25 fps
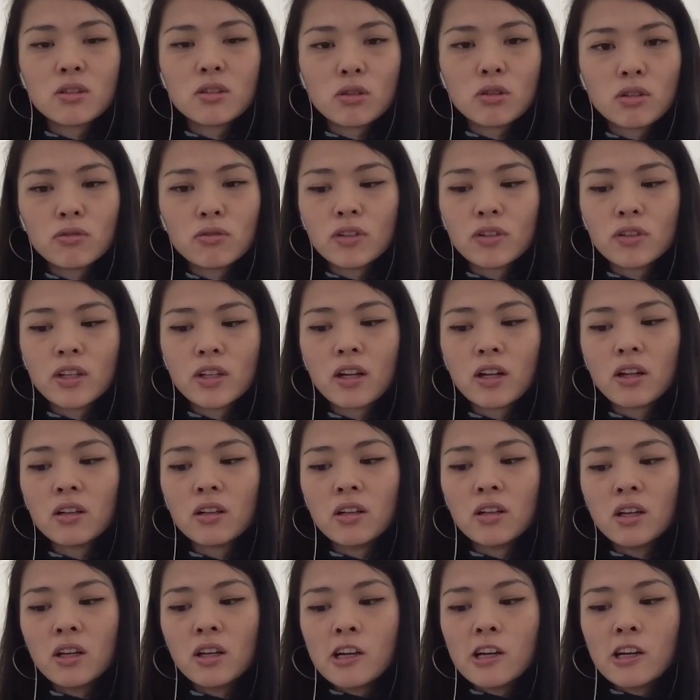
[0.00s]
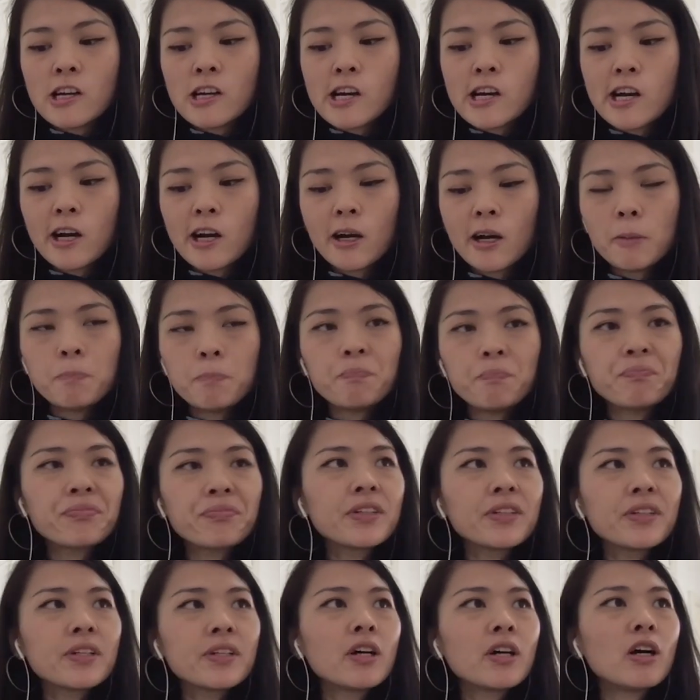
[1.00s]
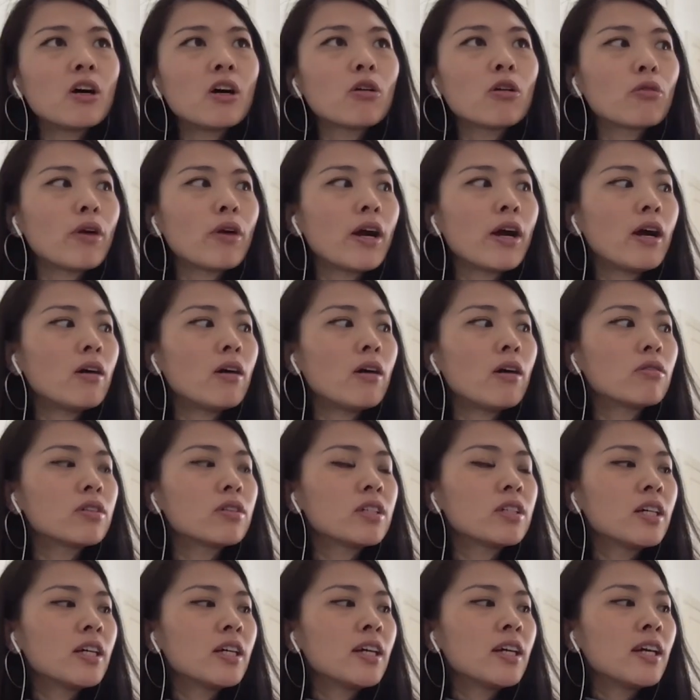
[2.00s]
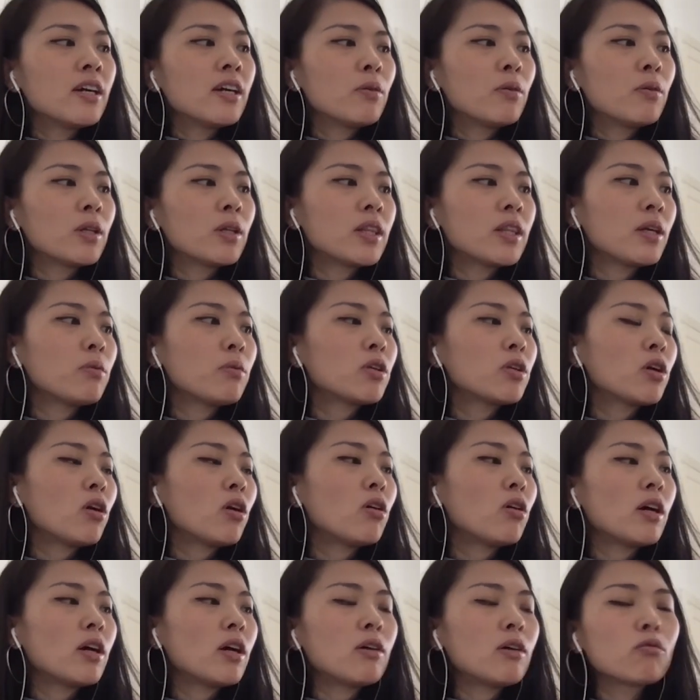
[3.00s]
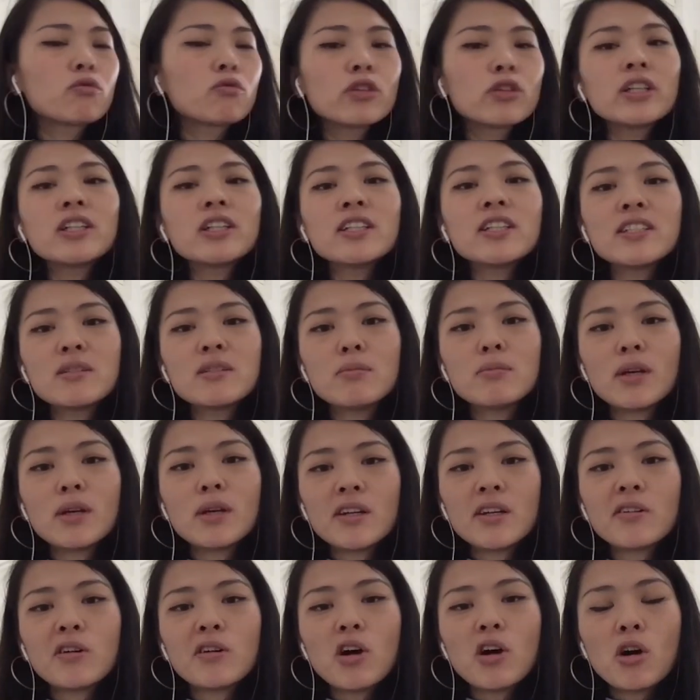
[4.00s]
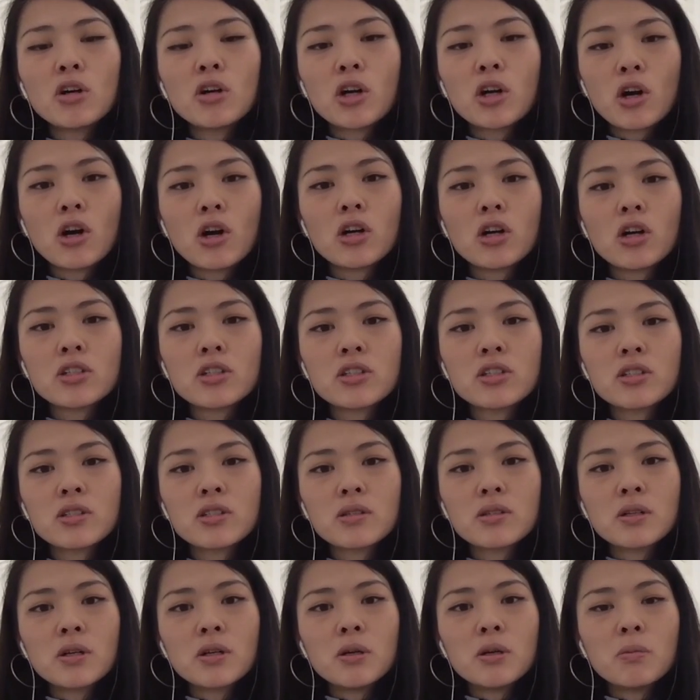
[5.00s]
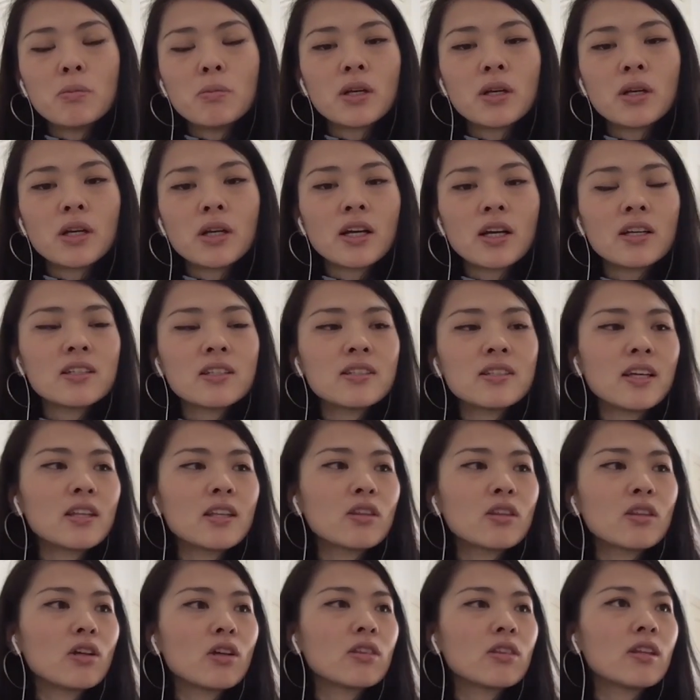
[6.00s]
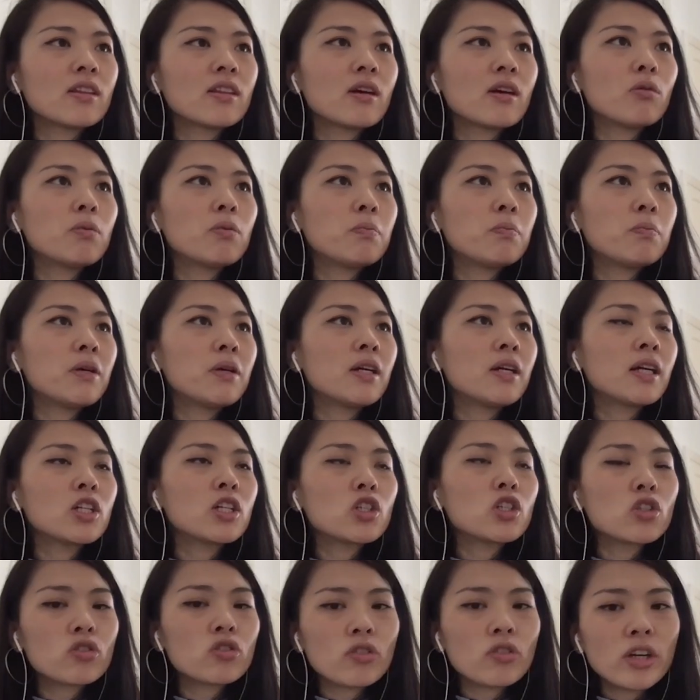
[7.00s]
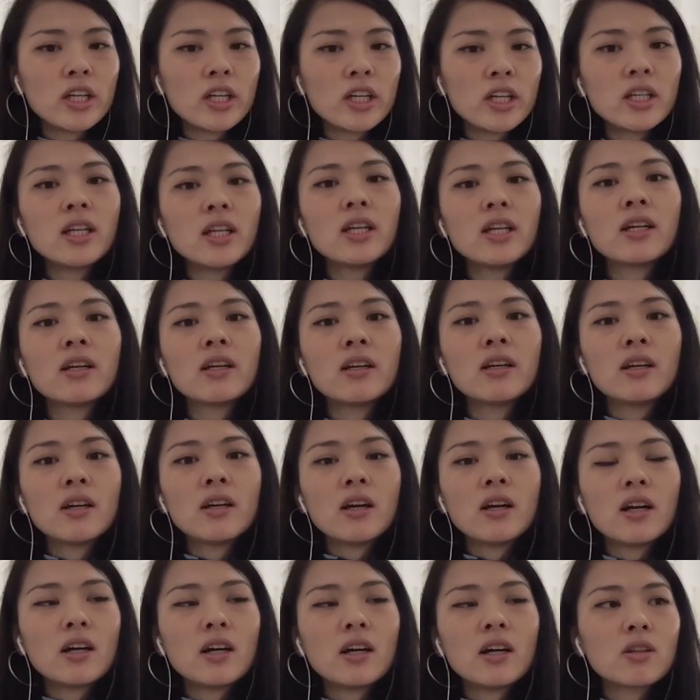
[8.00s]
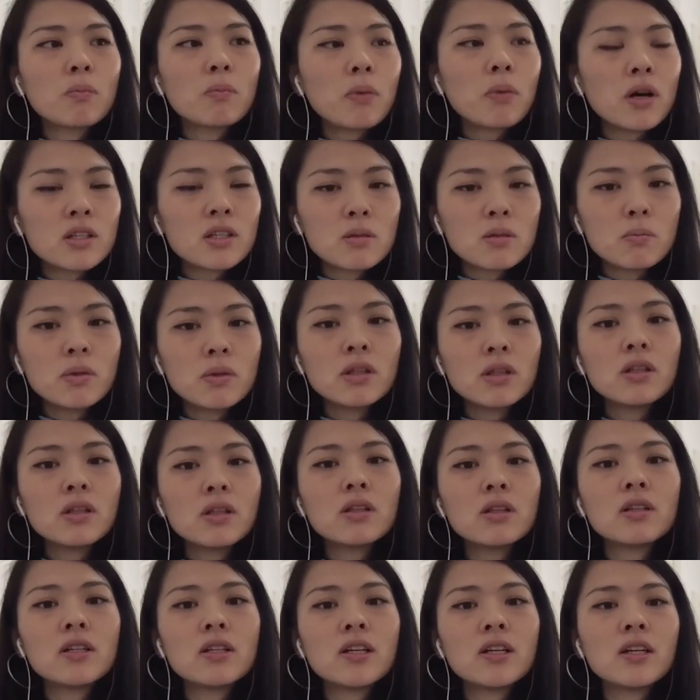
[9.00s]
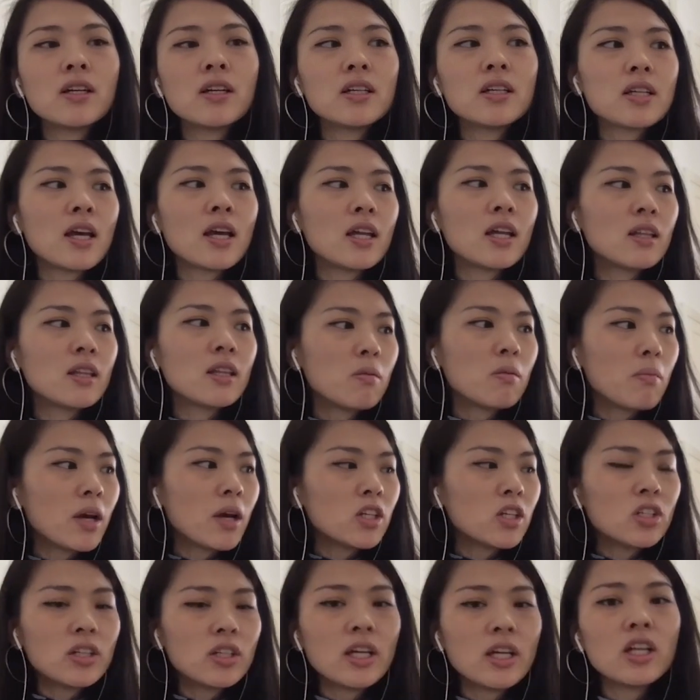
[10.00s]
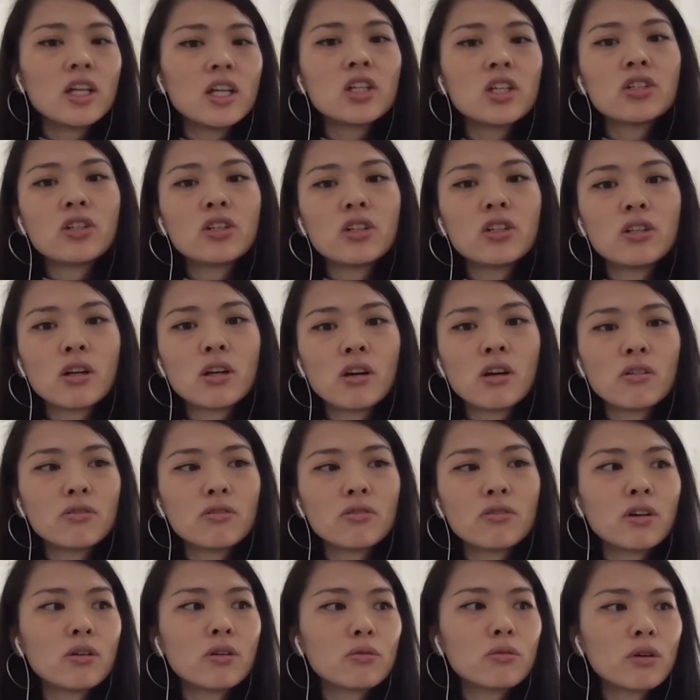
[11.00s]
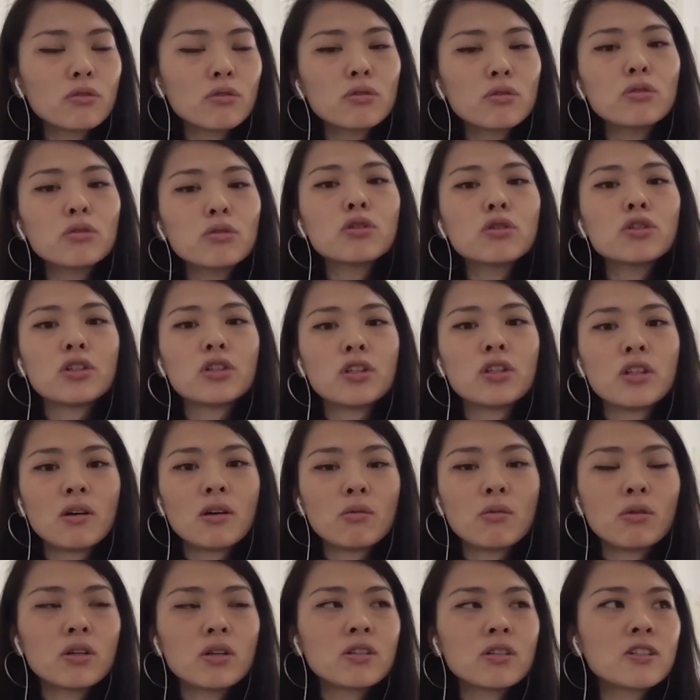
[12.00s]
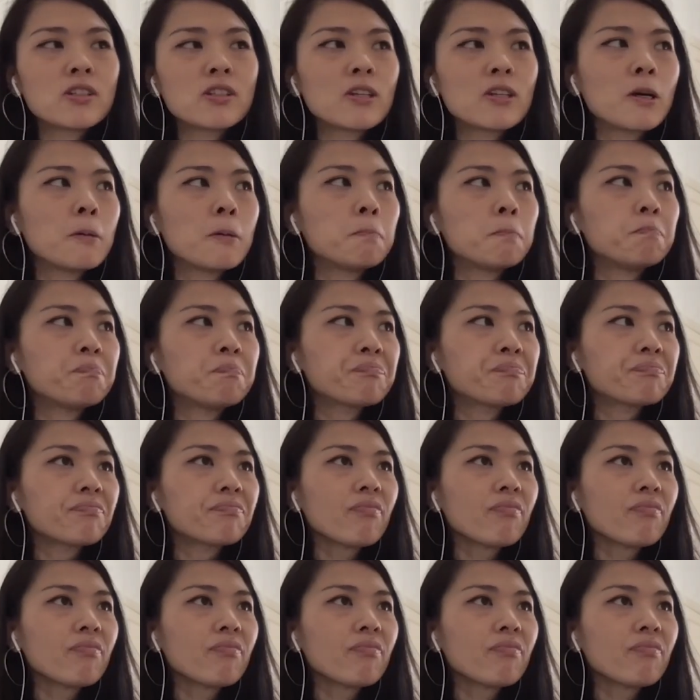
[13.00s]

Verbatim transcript: so did Fidel, um, around what they would call a realism at all costs, because they thought that that would be constraining uh, the possibility and the imagination of a revolution that was um,